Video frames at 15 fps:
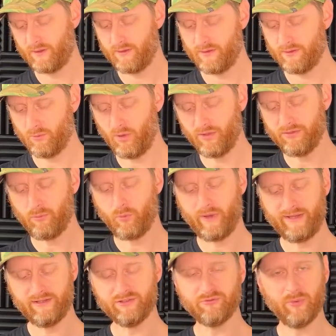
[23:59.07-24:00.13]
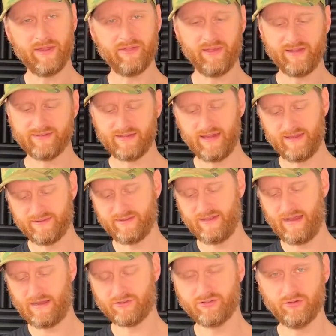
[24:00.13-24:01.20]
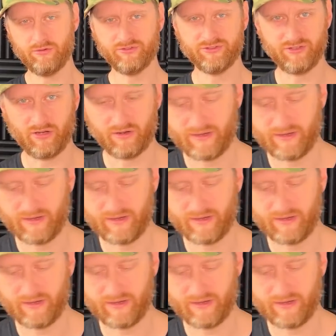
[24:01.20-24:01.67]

one weakness with this is the actual stop